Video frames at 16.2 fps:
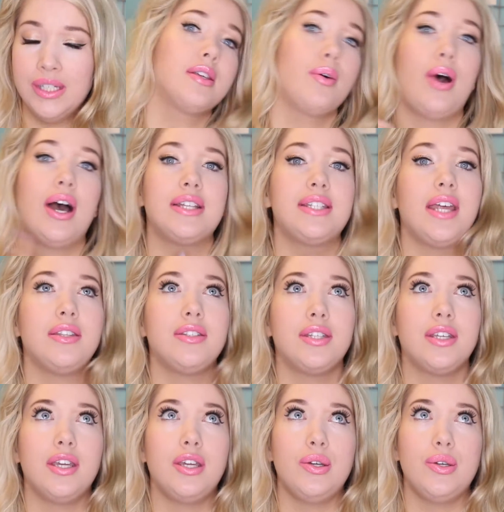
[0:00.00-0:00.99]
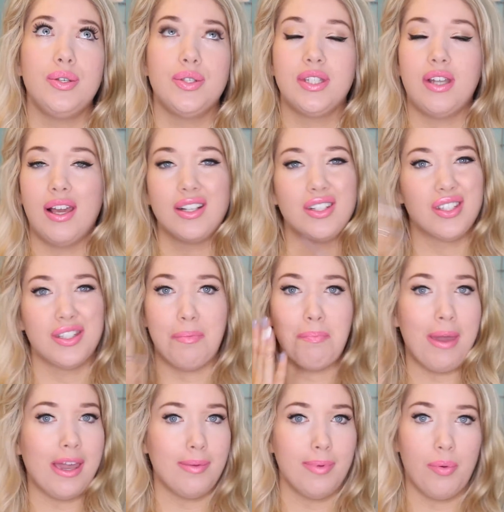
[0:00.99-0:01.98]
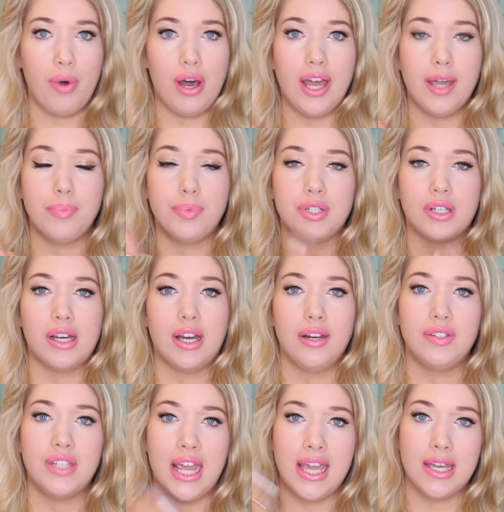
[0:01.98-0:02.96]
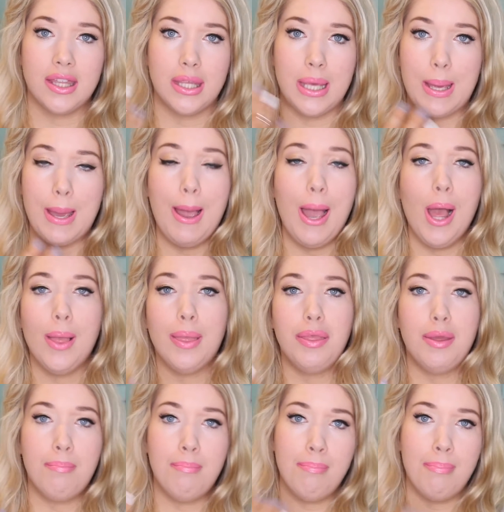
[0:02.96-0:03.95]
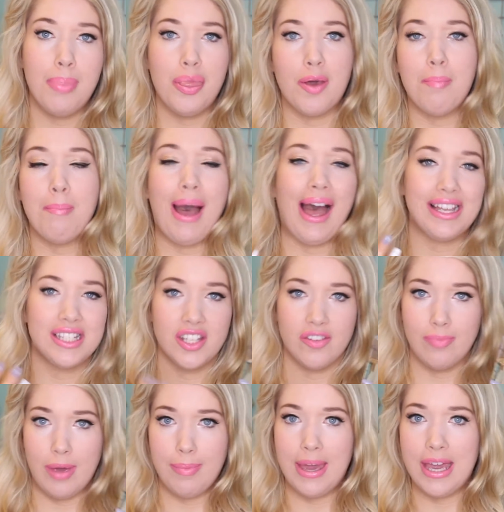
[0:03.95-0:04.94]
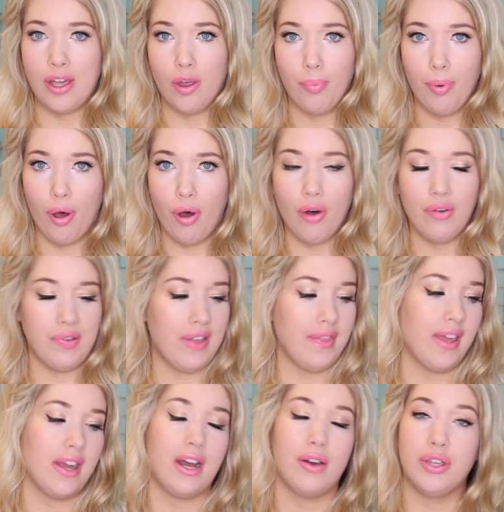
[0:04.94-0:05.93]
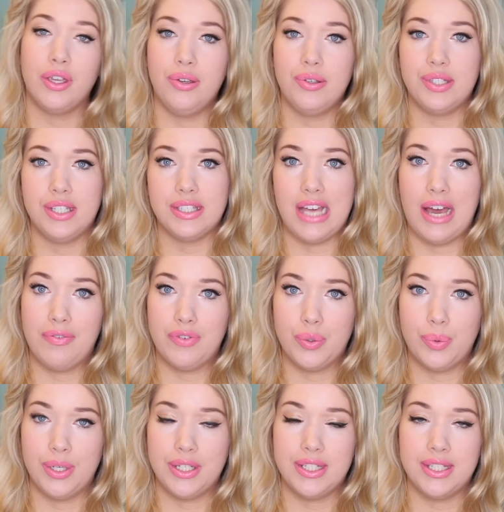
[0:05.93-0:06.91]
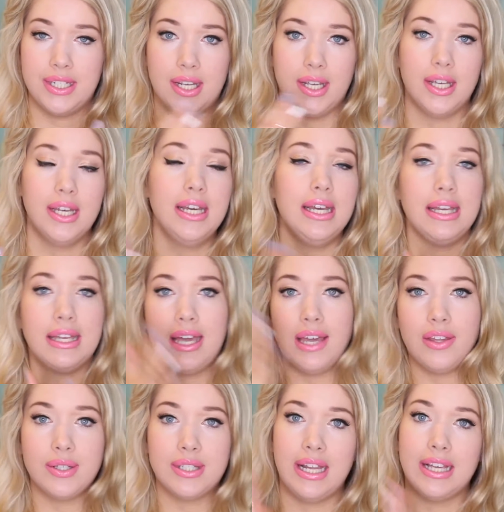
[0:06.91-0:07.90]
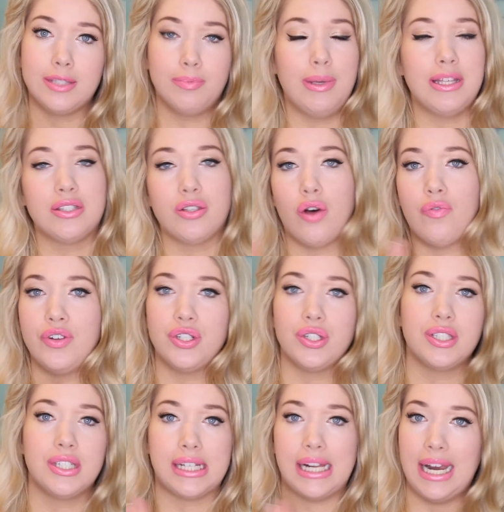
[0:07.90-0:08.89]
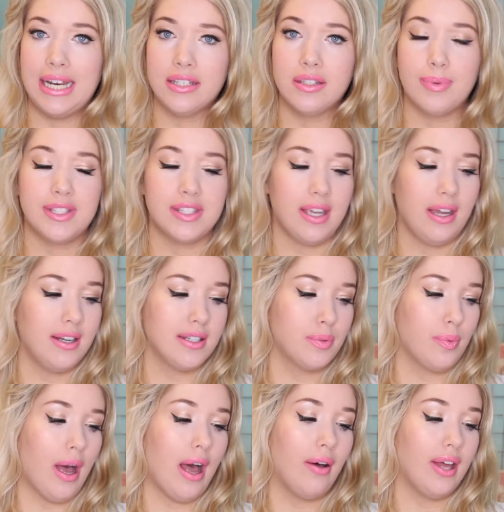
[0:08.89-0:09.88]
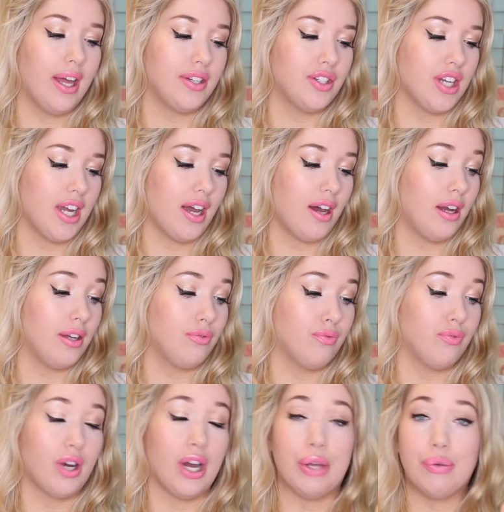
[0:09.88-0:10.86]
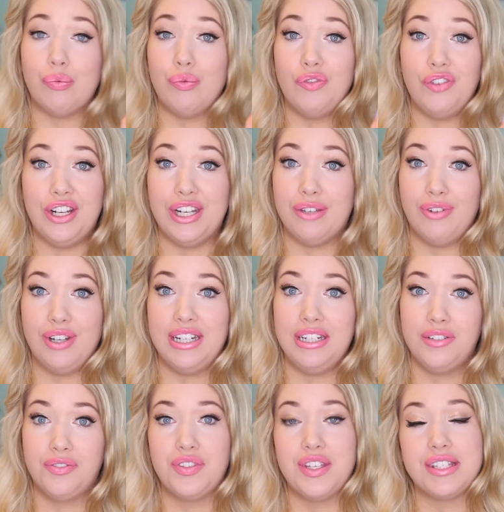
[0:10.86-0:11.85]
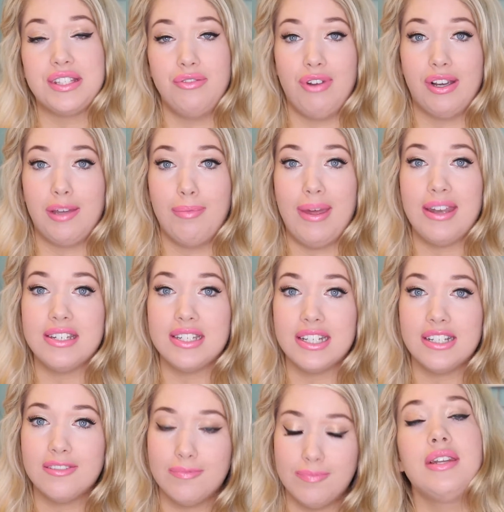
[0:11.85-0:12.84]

So I tend to use like just a baby wipe to kind of take the mass of my makeup off, and then I'll use this afterwards to get those last bits off and just to cleanse my skin as well. And yeah, I really love this and recommend it.